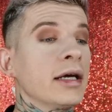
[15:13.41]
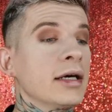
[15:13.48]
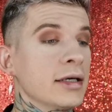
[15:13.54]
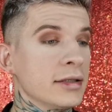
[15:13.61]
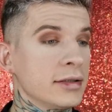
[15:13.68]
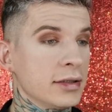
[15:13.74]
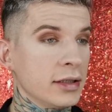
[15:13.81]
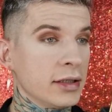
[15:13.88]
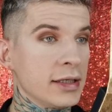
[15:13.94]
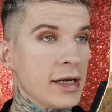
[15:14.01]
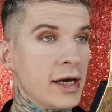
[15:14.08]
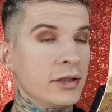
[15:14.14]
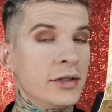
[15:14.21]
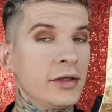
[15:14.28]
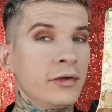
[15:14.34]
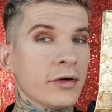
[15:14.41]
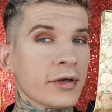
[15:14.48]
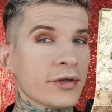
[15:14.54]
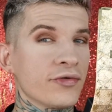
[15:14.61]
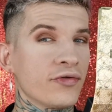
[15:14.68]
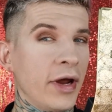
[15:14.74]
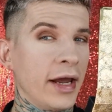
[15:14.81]
is not to
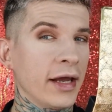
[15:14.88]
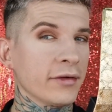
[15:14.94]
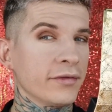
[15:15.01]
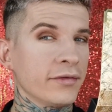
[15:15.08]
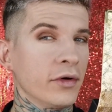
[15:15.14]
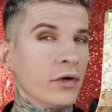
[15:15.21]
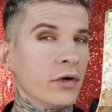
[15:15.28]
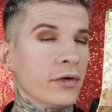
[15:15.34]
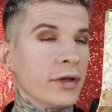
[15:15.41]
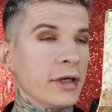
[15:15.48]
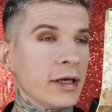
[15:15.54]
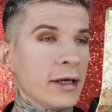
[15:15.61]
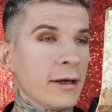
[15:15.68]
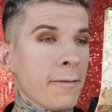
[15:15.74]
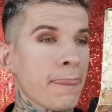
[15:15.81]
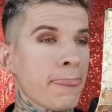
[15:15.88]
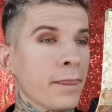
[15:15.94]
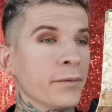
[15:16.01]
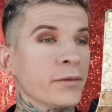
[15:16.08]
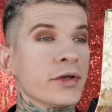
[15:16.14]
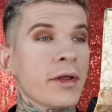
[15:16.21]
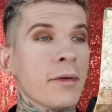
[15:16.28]
look straight for the
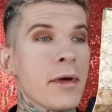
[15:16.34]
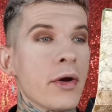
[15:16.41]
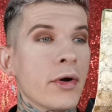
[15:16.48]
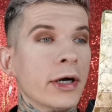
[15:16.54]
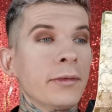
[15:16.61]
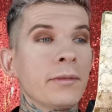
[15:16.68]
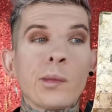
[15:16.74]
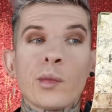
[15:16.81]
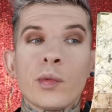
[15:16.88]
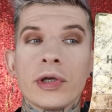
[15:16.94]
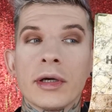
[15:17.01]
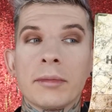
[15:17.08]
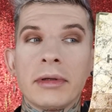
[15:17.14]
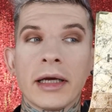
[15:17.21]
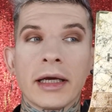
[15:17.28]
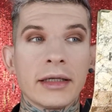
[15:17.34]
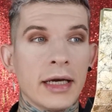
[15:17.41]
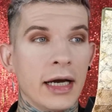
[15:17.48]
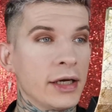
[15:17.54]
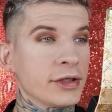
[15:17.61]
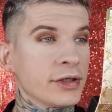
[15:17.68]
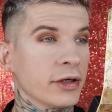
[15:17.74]
to the mirror when you're applying the
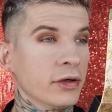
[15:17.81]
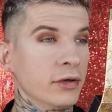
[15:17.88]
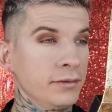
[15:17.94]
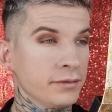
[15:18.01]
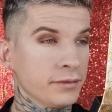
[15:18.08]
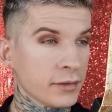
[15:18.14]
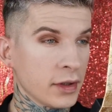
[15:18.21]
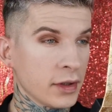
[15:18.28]
eyeshadow.